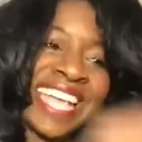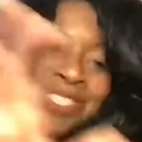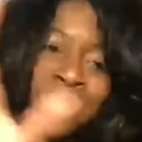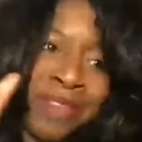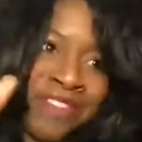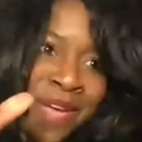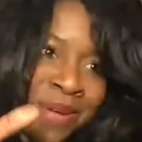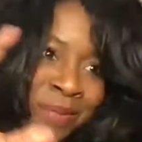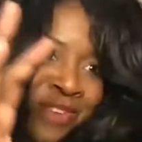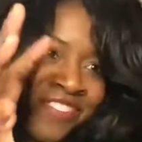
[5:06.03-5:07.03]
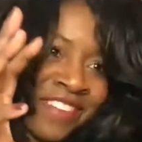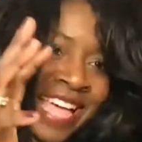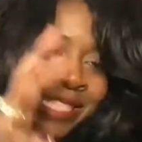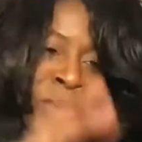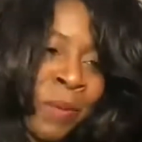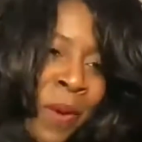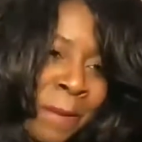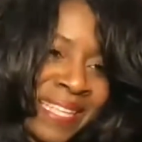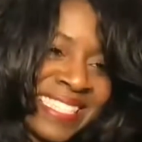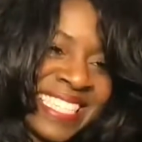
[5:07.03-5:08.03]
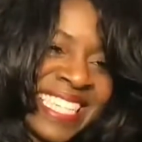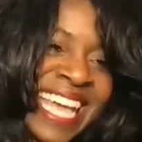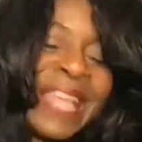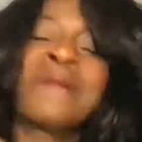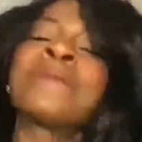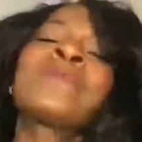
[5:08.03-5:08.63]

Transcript: It's going to be very brief. I've got some appointments today.